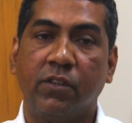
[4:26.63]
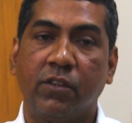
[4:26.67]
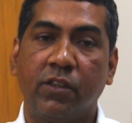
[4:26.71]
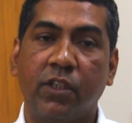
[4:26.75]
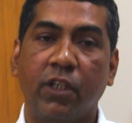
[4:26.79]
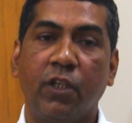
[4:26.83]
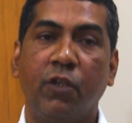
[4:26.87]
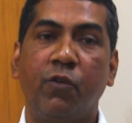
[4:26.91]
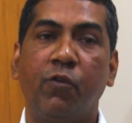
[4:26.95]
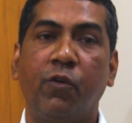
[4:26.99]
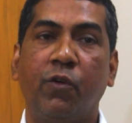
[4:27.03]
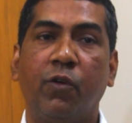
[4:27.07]

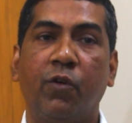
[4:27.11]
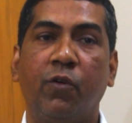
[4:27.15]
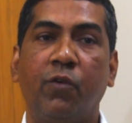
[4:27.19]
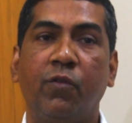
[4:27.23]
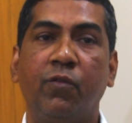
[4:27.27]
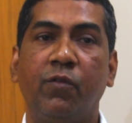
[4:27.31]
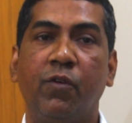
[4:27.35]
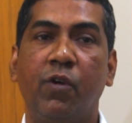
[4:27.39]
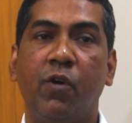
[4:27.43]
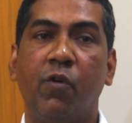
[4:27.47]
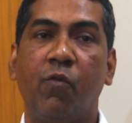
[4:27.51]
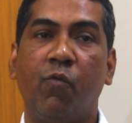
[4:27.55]
So you
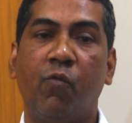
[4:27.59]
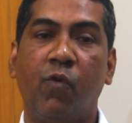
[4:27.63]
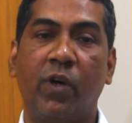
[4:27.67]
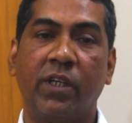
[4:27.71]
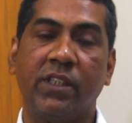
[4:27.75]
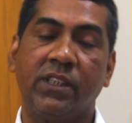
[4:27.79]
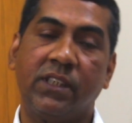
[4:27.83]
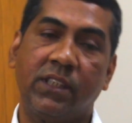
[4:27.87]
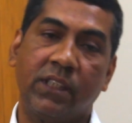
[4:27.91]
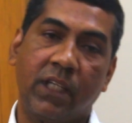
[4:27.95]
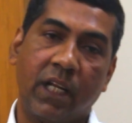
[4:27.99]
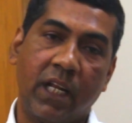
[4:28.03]
know
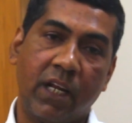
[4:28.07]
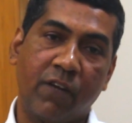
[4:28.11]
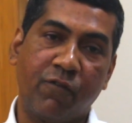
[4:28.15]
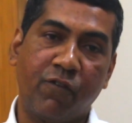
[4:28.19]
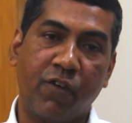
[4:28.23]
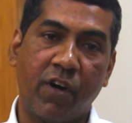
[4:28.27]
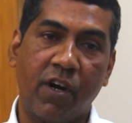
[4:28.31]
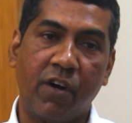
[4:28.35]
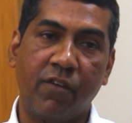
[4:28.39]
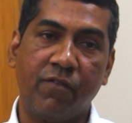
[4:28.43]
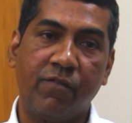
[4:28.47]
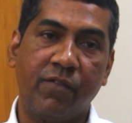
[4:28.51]
what is an
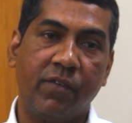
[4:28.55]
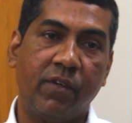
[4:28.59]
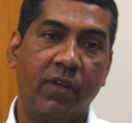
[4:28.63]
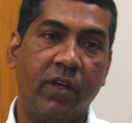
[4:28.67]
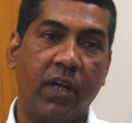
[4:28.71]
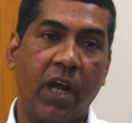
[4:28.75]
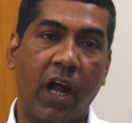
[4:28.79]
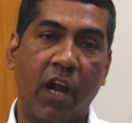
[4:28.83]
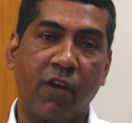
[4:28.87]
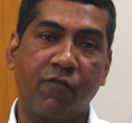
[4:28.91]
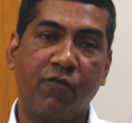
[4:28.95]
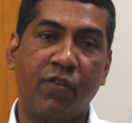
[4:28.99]
adverb.
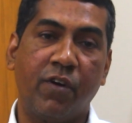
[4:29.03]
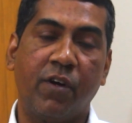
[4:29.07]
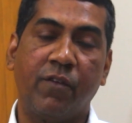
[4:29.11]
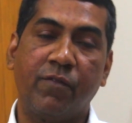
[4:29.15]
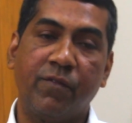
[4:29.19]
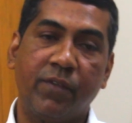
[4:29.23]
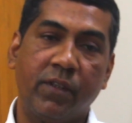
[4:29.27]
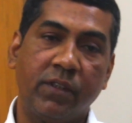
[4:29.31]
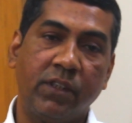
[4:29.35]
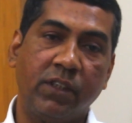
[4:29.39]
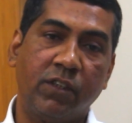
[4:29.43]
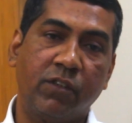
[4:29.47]

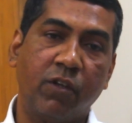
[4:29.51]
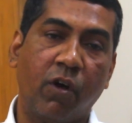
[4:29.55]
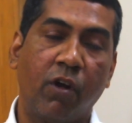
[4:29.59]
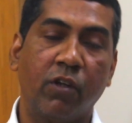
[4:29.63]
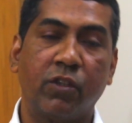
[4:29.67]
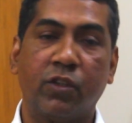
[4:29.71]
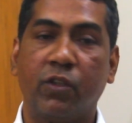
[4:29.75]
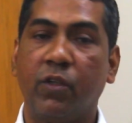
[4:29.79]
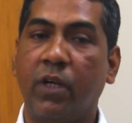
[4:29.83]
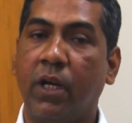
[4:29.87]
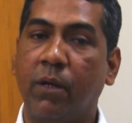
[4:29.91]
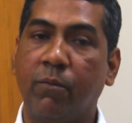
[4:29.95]
Adverb is
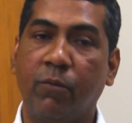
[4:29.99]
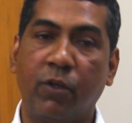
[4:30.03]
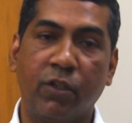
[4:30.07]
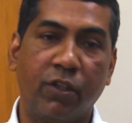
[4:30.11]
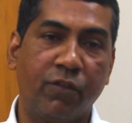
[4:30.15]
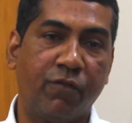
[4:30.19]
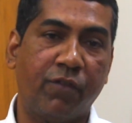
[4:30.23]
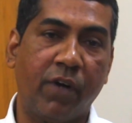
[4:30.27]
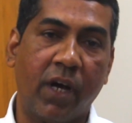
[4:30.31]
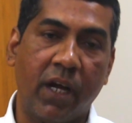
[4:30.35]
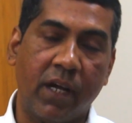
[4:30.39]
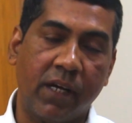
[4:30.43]
also a
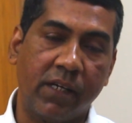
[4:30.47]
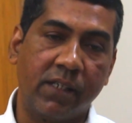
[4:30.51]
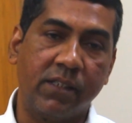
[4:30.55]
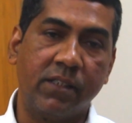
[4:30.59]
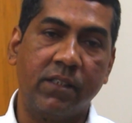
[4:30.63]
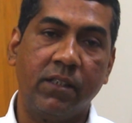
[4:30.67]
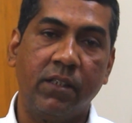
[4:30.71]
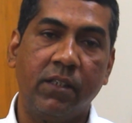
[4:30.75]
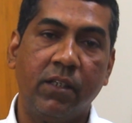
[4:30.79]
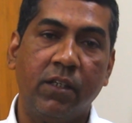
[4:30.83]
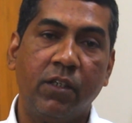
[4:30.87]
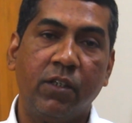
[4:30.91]

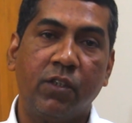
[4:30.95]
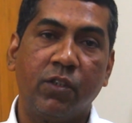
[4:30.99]
modifier.